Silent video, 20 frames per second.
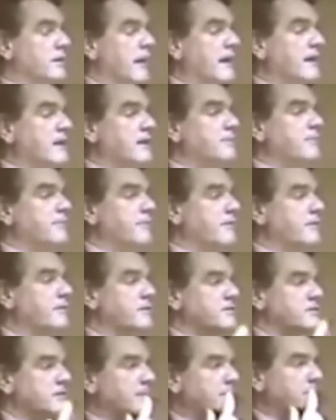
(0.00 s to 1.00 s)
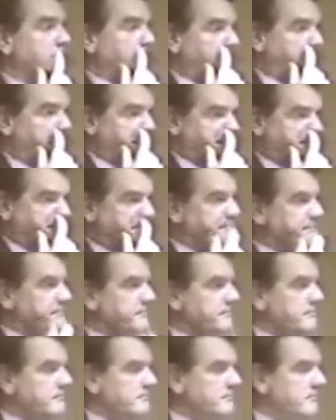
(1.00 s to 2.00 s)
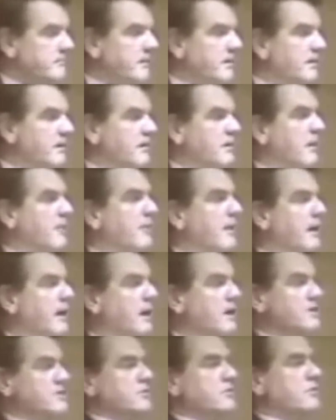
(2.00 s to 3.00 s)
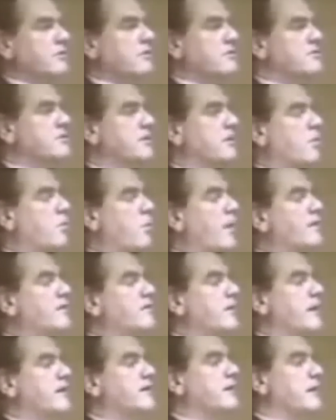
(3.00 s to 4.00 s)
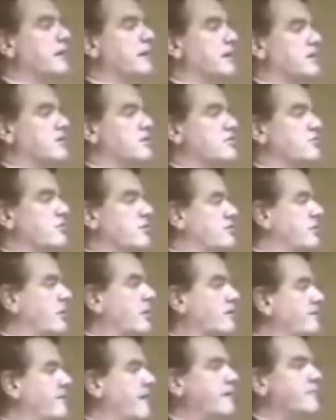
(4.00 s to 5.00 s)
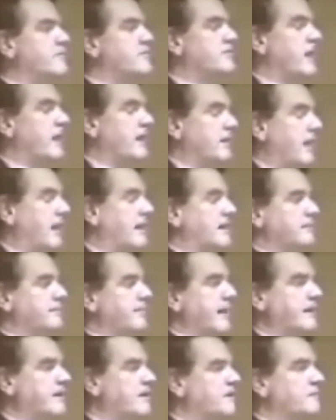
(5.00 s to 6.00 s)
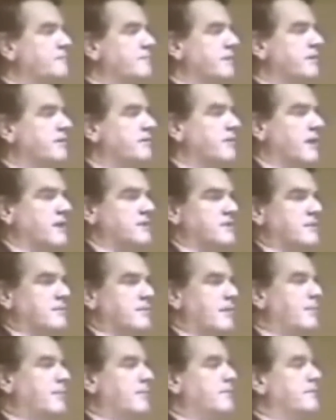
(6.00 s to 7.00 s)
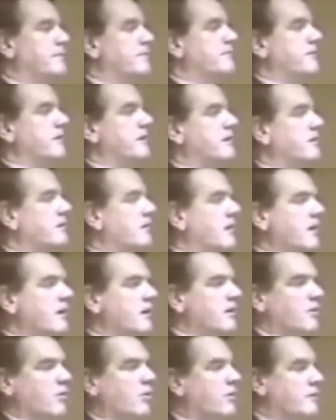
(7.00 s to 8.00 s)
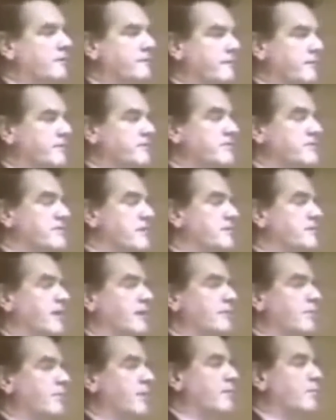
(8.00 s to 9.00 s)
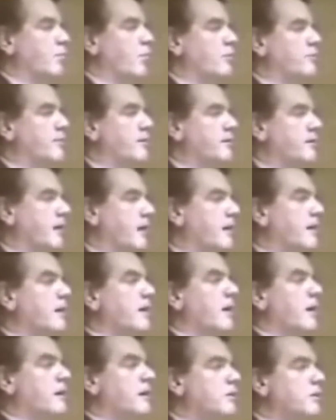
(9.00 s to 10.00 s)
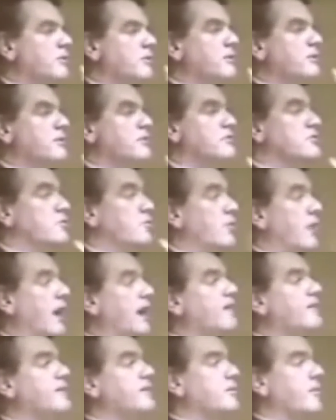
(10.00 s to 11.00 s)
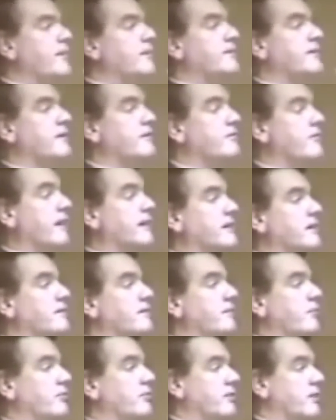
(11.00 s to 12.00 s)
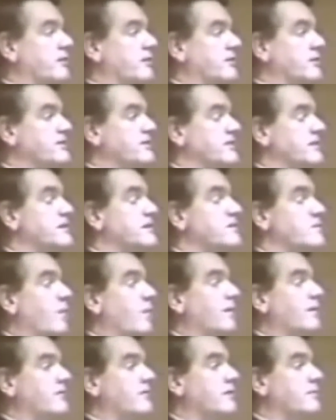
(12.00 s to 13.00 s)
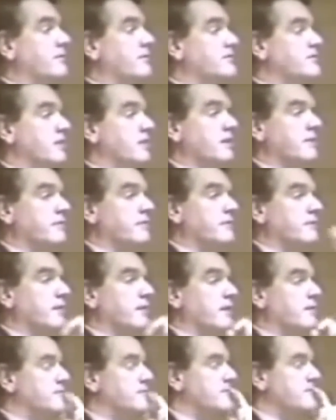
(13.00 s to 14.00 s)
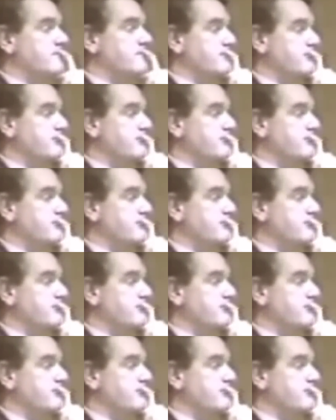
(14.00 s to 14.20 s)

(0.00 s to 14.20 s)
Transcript: He had to provoke it somehow. Now, I ask you to consider one date in English history. It's not a famous date like the Battle of Britain Day, September the 15th, or the 1st of September when war broke out. Look at July the 20th, 1940. This is one of the most significant dates.